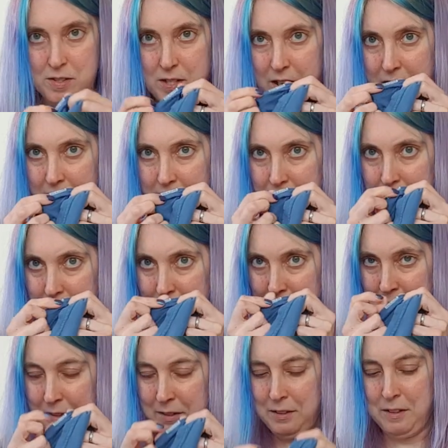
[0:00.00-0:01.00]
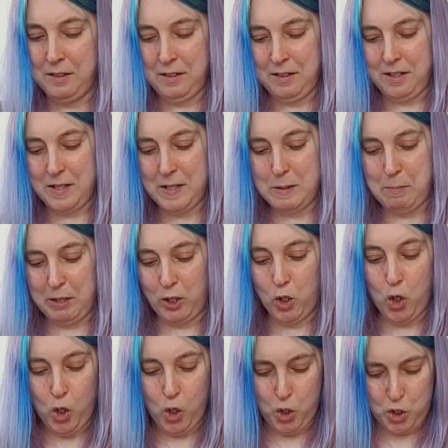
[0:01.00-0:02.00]
say anything. It's been
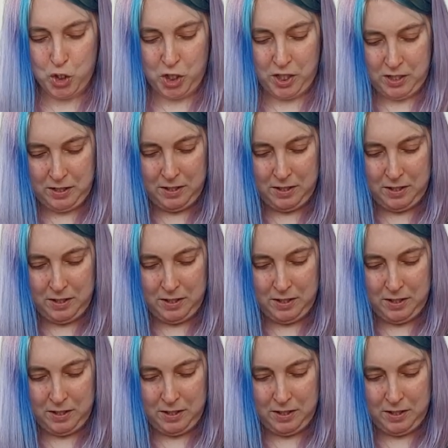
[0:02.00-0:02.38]
cut.